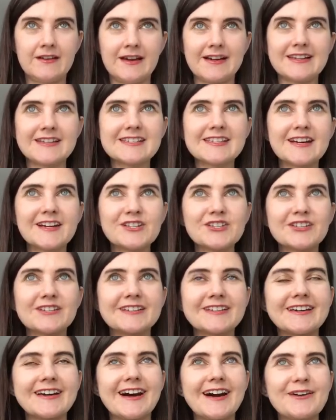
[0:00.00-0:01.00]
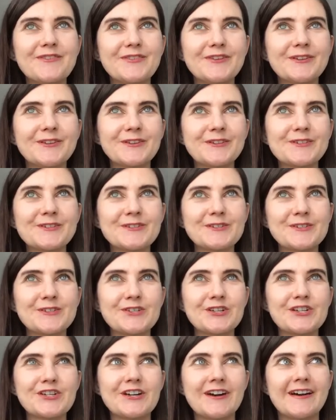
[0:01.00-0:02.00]
And it's actually, I feel also
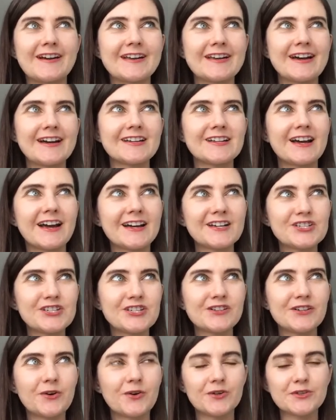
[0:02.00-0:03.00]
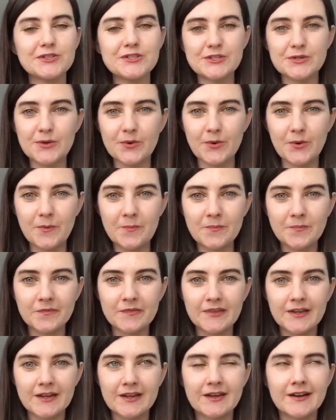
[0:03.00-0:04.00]
to share it, actually also
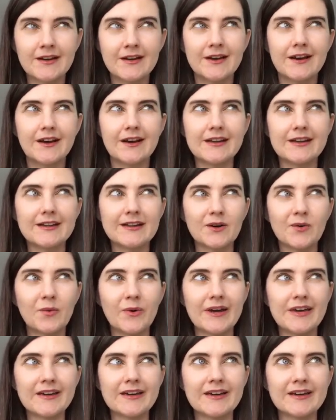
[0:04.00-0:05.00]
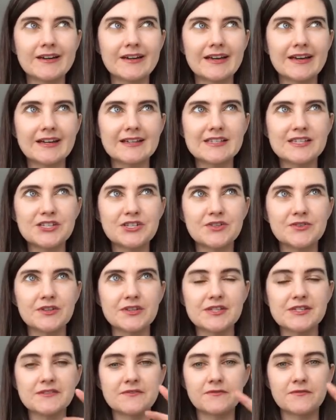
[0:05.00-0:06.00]
in a way connects to
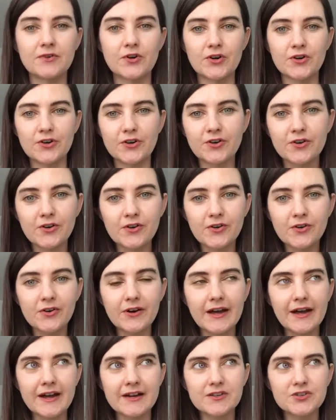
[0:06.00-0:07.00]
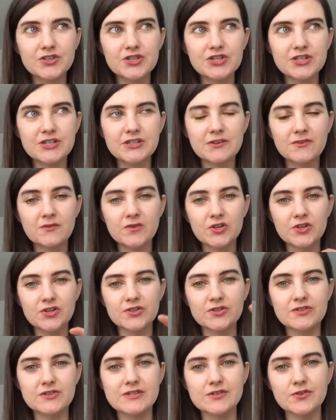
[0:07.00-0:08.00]
this Virgo energy,
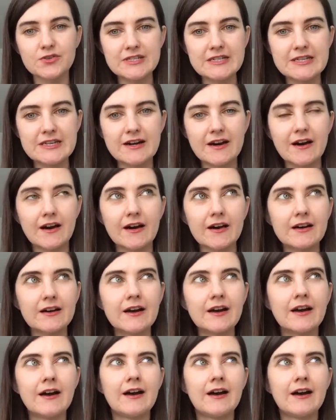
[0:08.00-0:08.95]
Virgo zodiac,